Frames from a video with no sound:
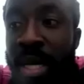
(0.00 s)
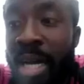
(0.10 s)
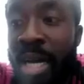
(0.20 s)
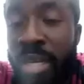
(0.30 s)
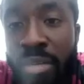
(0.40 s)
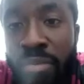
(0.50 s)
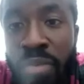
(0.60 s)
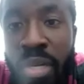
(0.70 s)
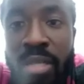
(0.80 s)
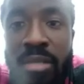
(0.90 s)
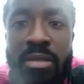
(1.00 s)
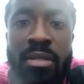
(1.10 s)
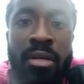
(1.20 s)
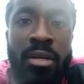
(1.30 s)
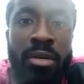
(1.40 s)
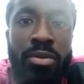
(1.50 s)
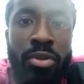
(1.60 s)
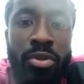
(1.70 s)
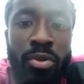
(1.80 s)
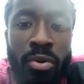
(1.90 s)
Ghanaian friends.
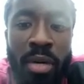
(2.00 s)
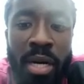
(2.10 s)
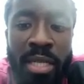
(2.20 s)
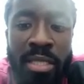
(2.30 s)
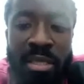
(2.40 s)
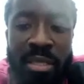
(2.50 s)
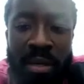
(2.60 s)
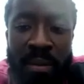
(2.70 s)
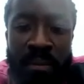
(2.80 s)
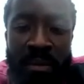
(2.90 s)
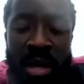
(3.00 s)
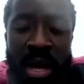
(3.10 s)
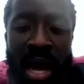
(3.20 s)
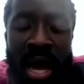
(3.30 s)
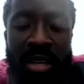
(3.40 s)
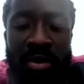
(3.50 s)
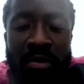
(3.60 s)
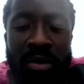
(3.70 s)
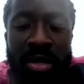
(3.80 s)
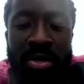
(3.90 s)
You know, mm-hmm. and um, I
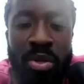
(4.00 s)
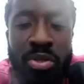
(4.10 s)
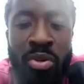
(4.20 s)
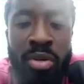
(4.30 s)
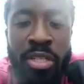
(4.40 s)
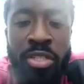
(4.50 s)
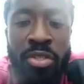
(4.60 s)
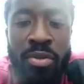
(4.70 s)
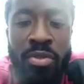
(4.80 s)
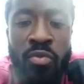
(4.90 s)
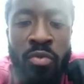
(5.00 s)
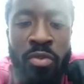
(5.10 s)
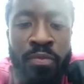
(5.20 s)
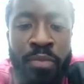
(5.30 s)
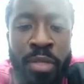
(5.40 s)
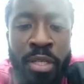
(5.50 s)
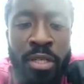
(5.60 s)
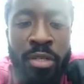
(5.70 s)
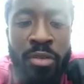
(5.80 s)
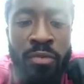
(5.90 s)
don't think such connections would
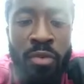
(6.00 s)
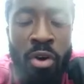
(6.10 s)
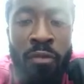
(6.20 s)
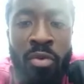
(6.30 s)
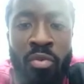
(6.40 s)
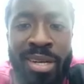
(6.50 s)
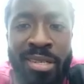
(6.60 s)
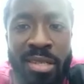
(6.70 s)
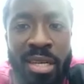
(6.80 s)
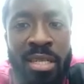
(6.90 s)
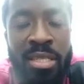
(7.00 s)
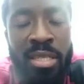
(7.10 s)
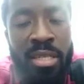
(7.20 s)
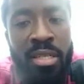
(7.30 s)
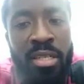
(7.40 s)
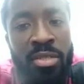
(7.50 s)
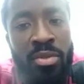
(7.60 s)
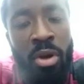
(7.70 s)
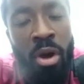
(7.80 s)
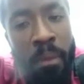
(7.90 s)
be of a waste in ten years
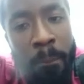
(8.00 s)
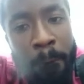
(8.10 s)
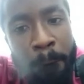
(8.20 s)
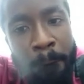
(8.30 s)
to come.